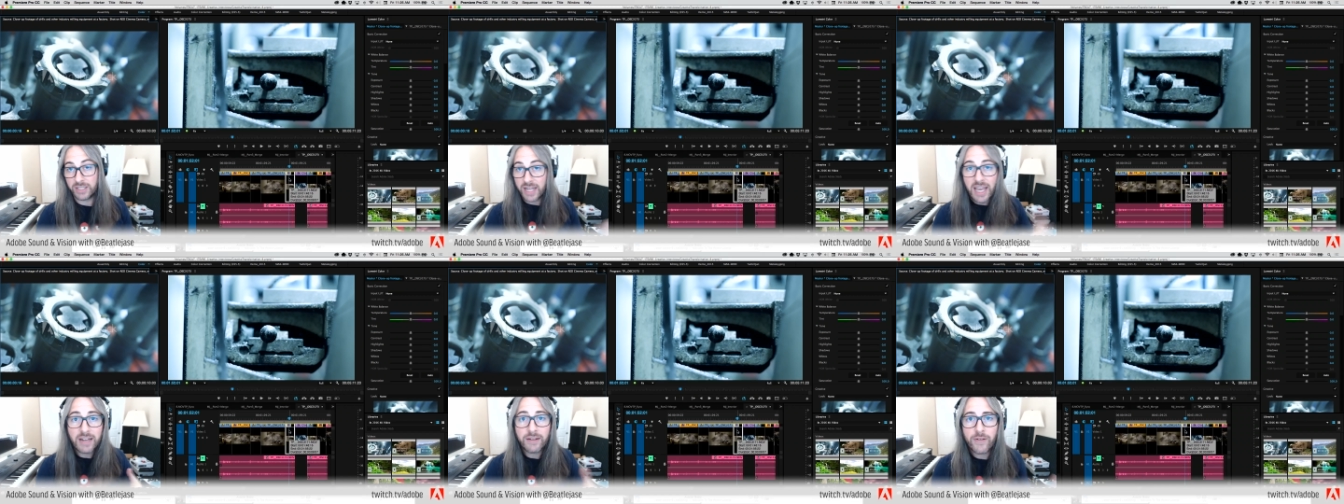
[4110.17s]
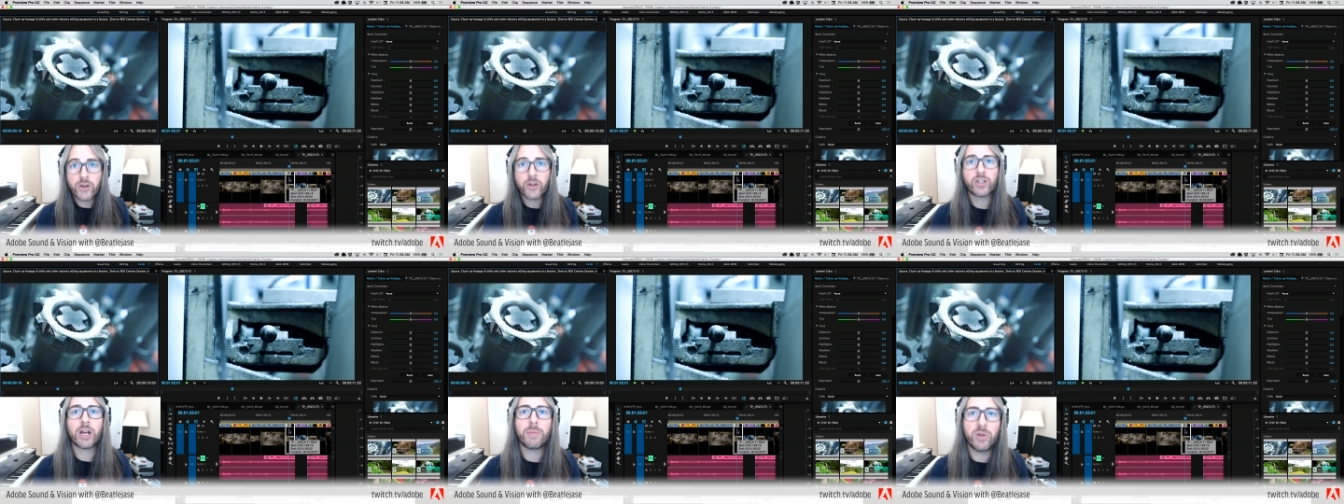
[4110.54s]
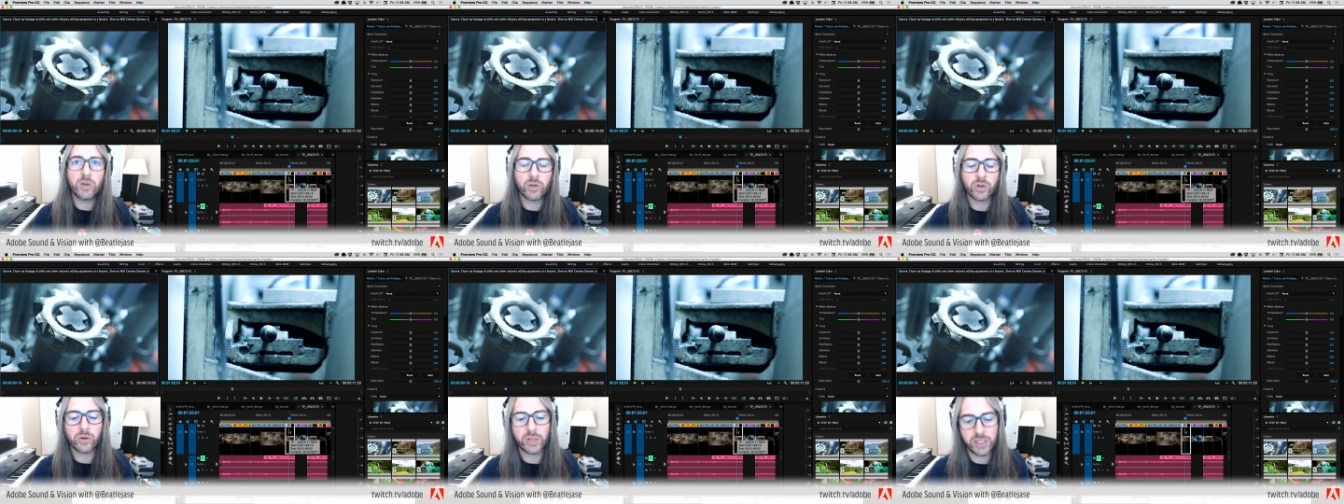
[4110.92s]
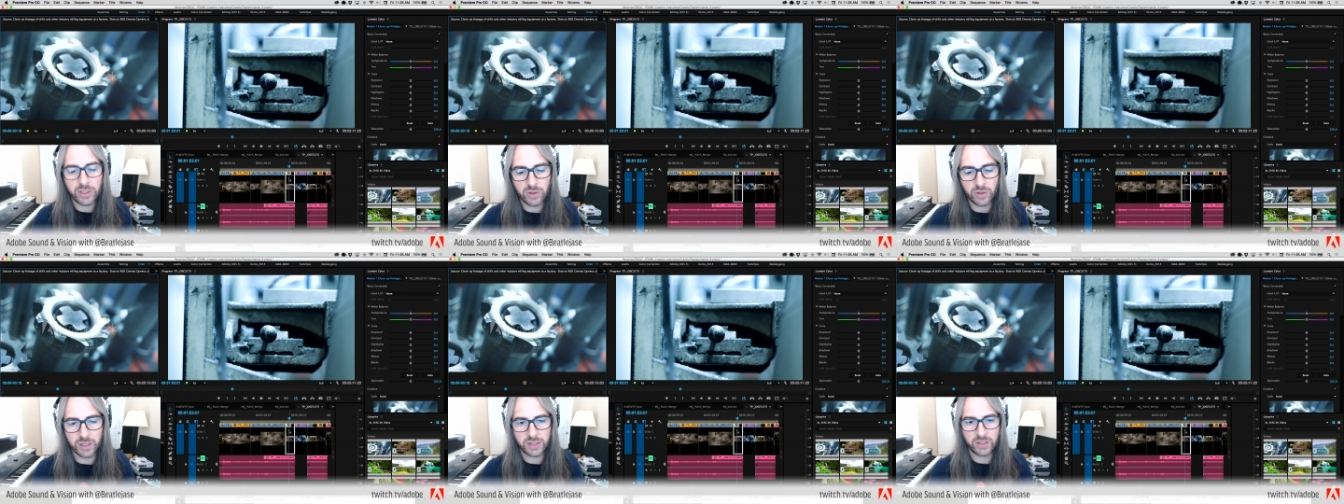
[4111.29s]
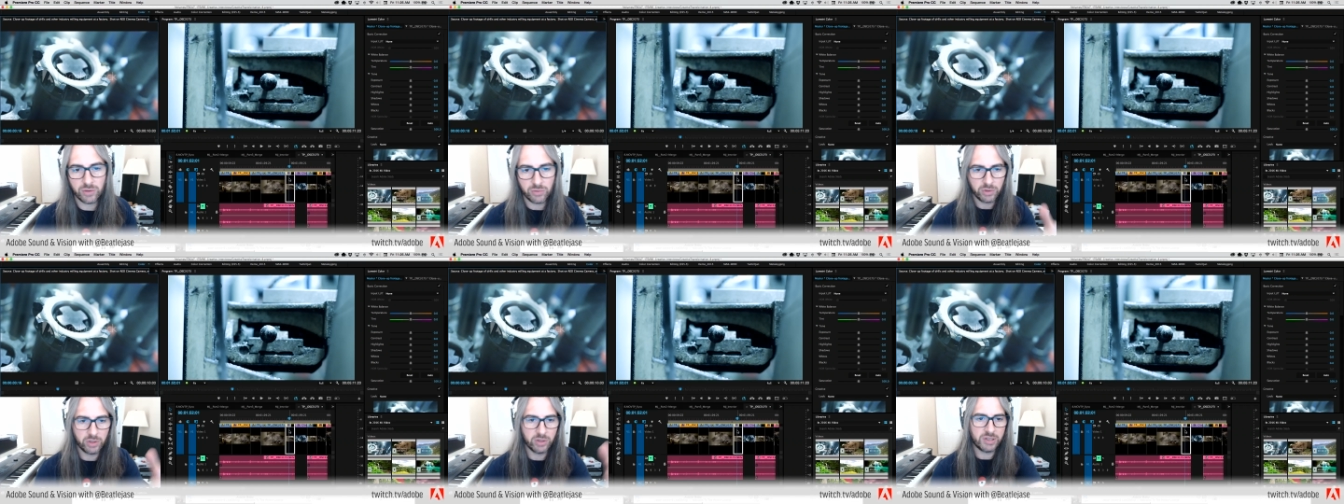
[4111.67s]
Today in Photoshop, you can already do this.
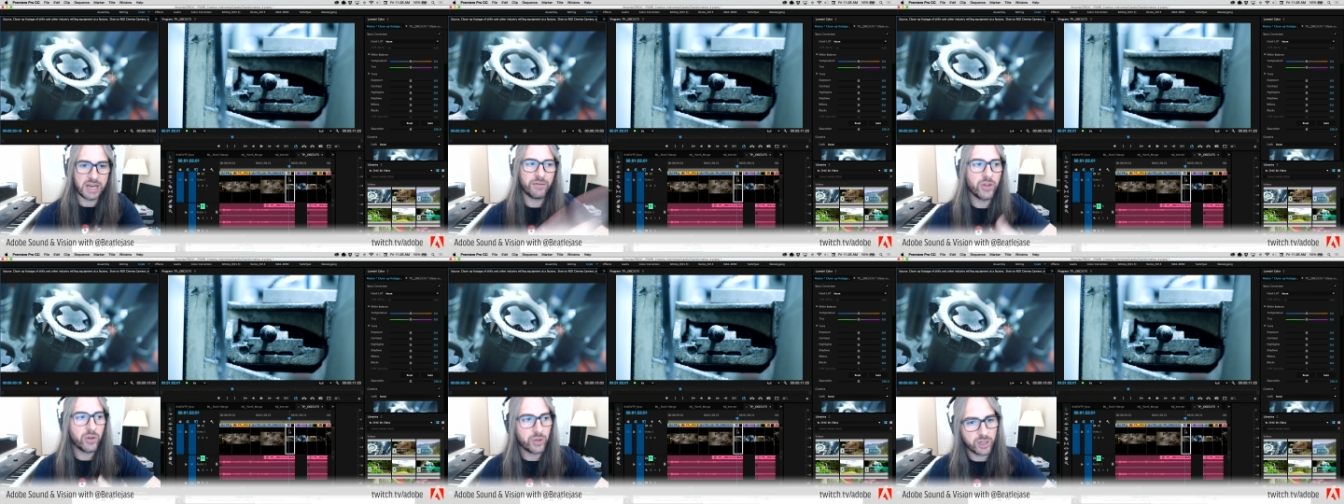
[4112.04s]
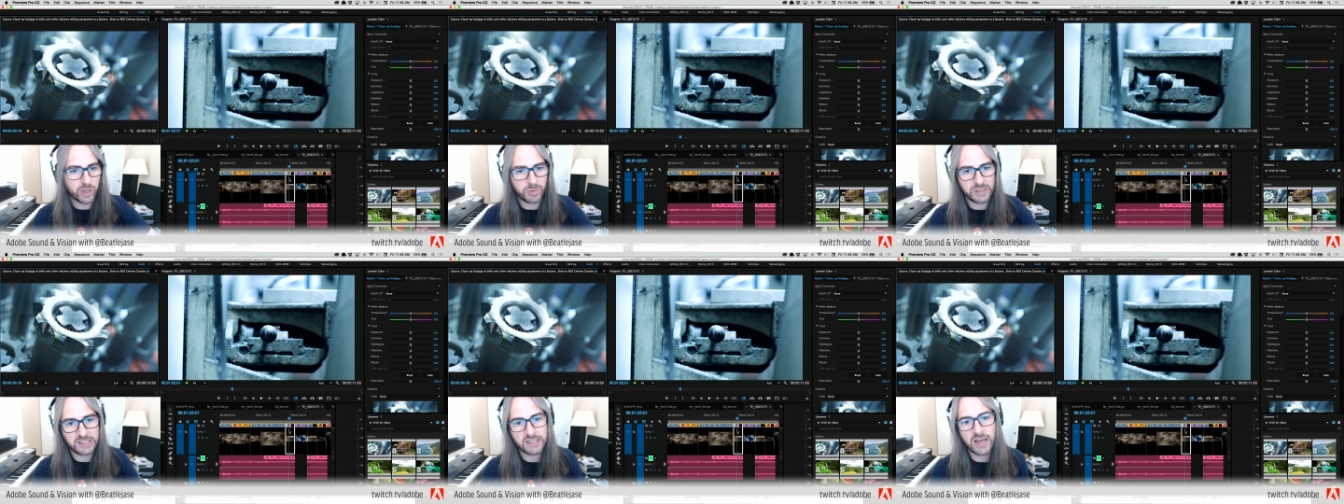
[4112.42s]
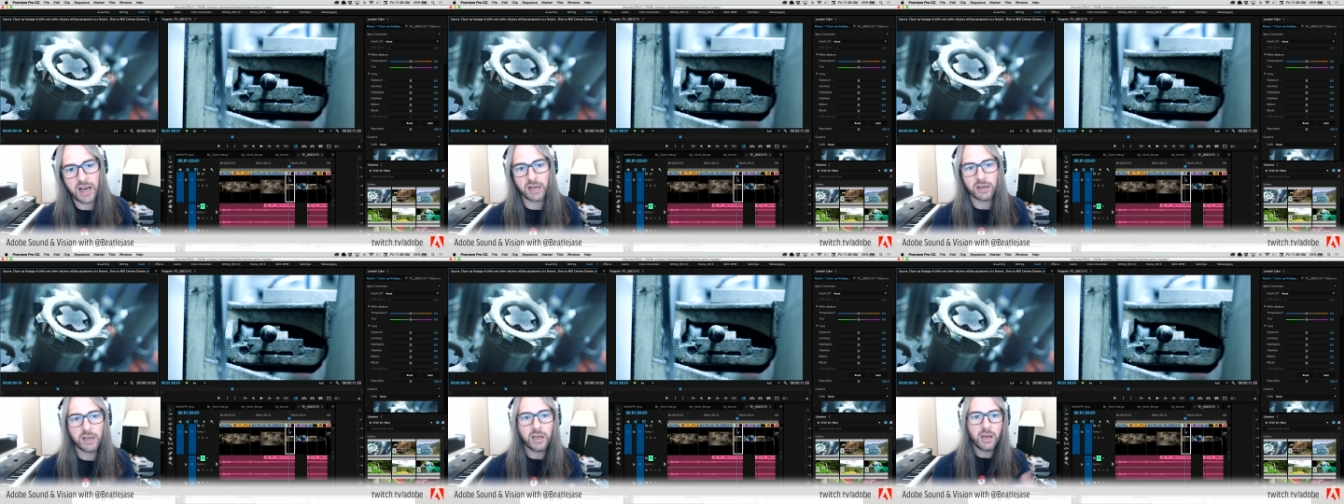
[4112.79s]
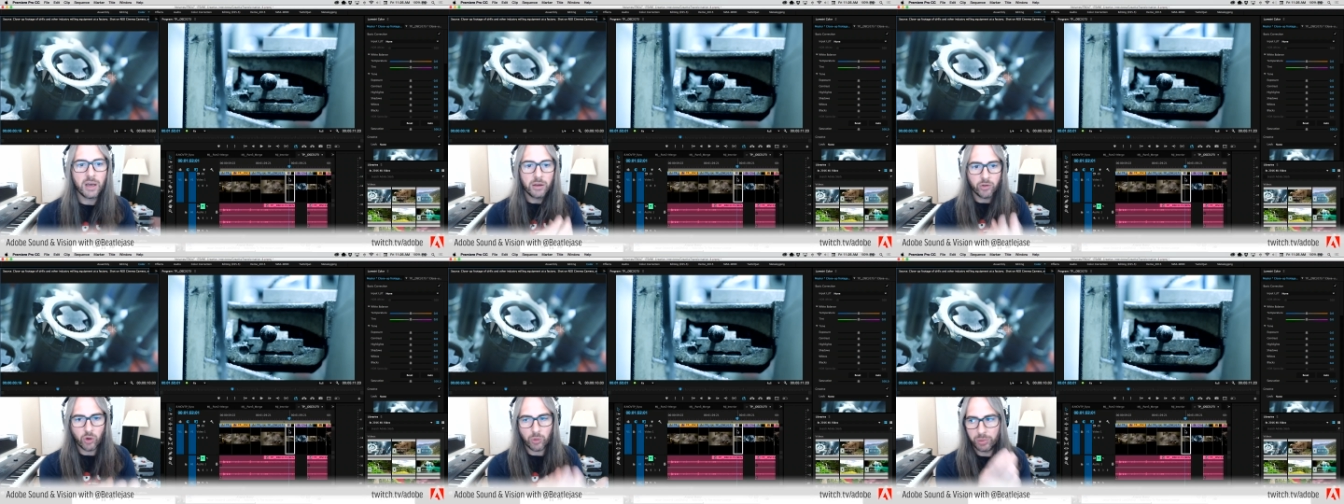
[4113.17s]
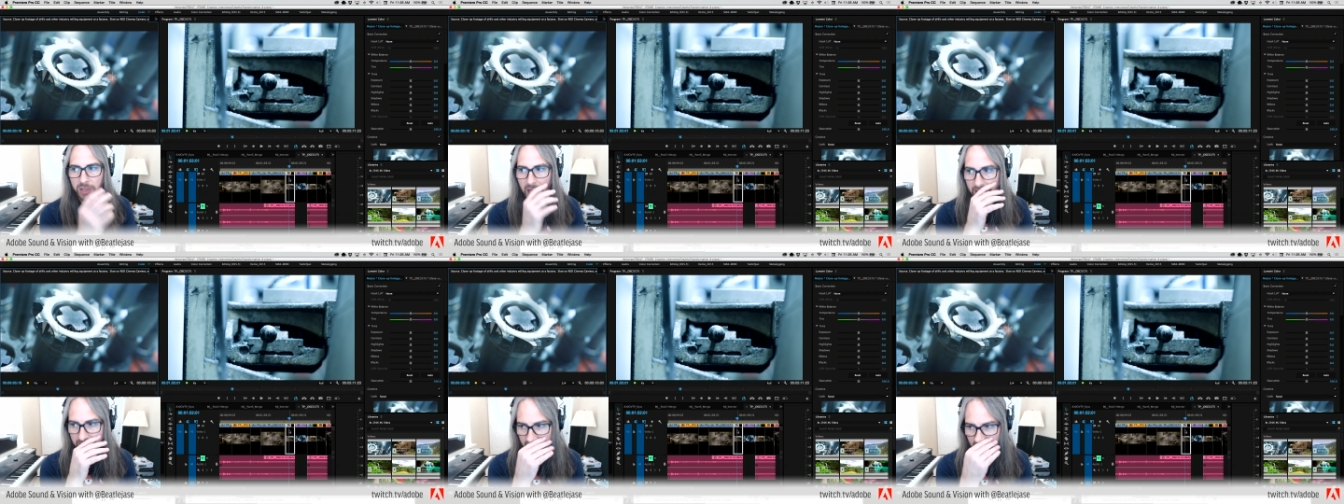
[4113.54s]
You download Adobe Stock, you
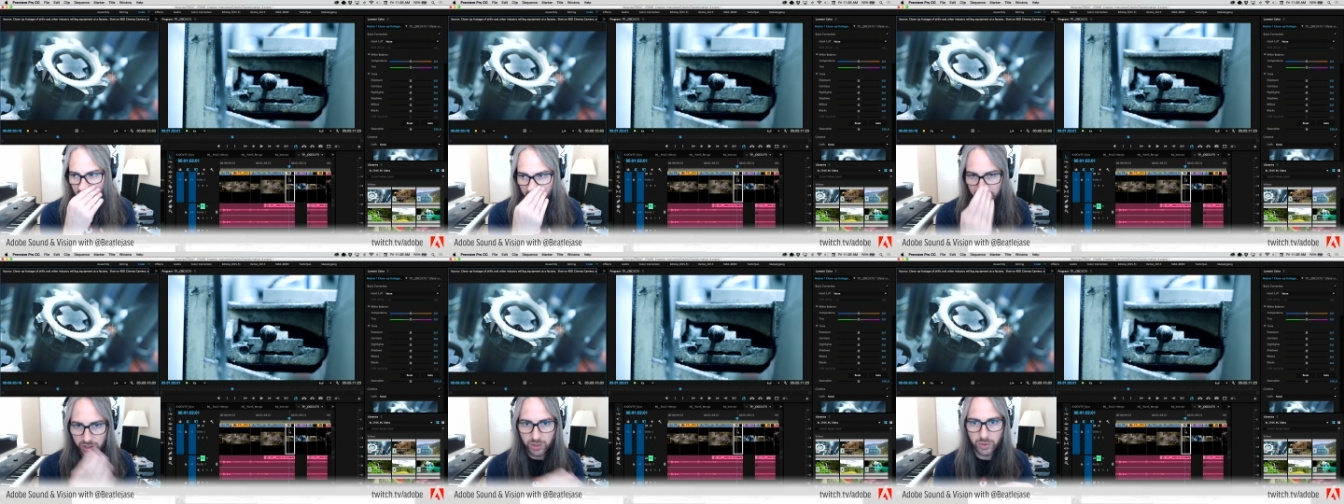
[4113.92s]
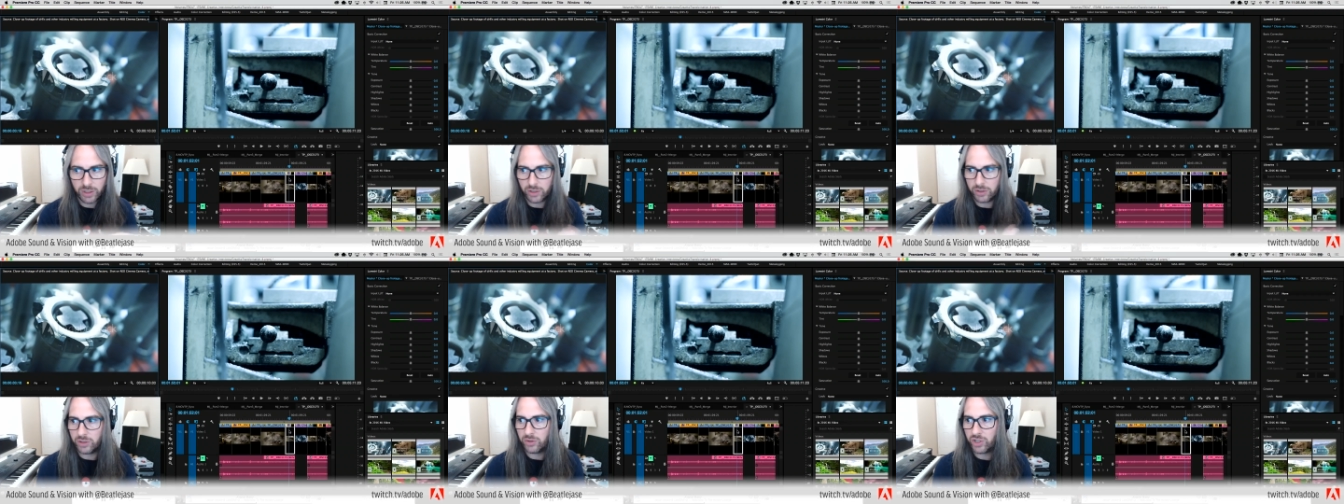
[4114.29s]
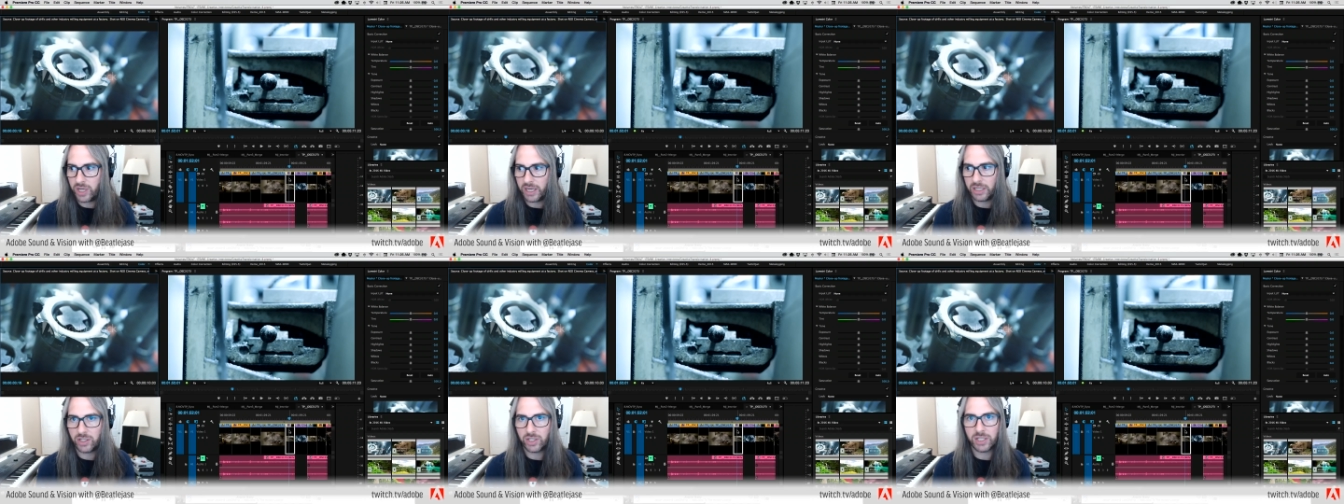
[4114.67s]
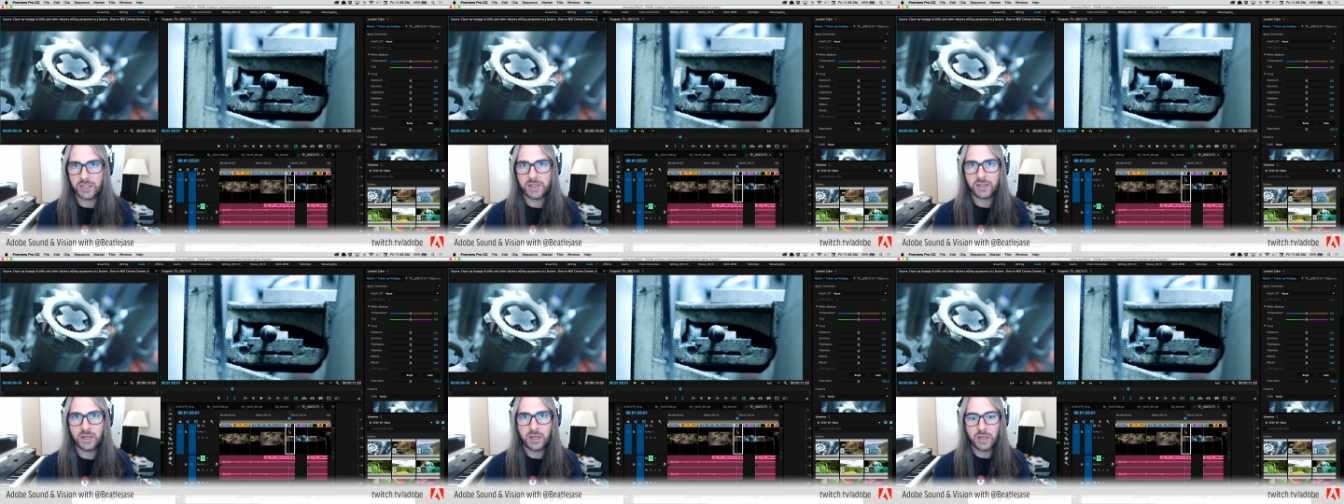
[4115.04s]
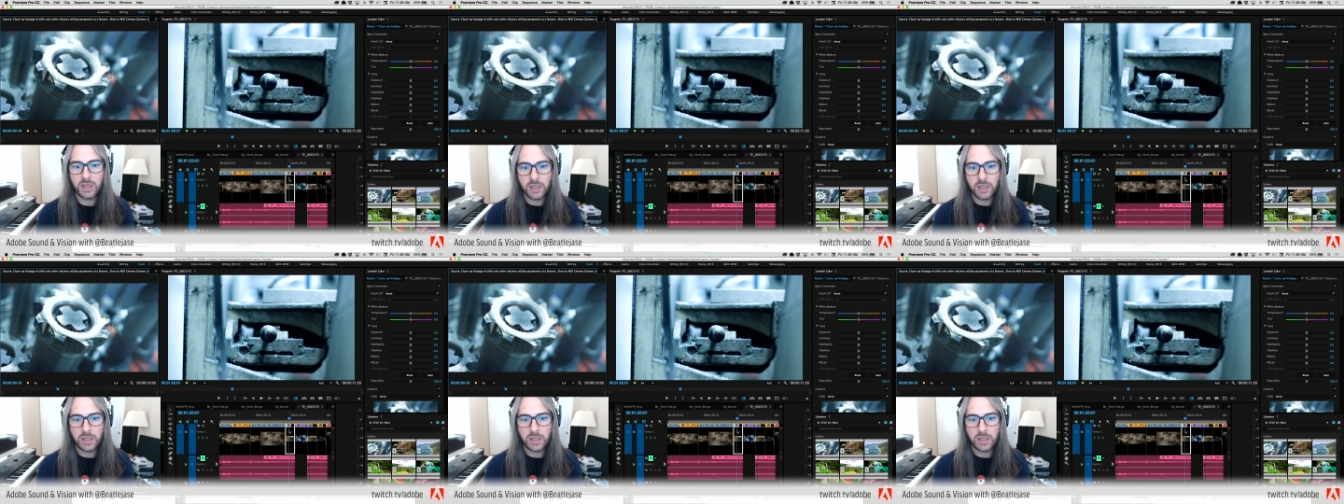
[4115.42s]
apply stuff to it, you do changes,